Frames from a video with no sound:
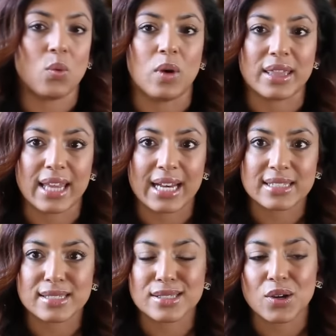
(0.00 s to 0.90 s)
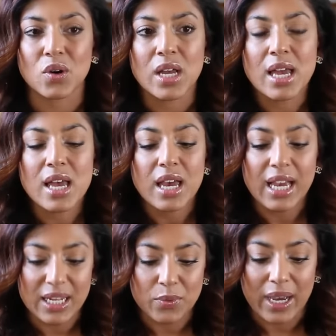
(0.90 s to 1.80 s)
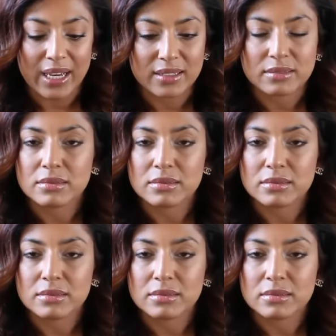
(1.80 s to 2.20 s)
want that. So anyway,